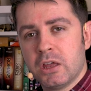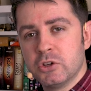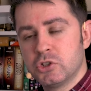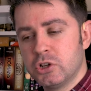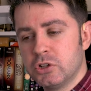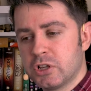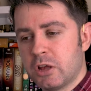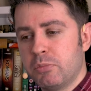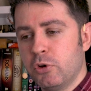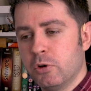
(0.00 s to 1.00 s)
And as soon as
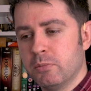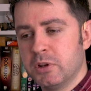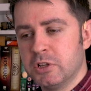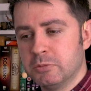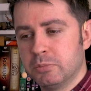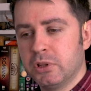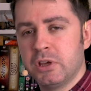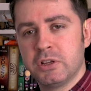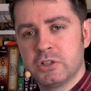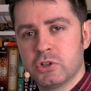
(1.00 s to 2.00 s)
I put him in his
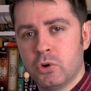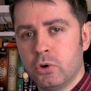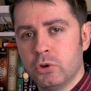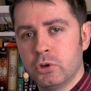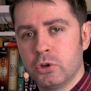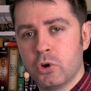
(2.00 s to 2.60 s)
place on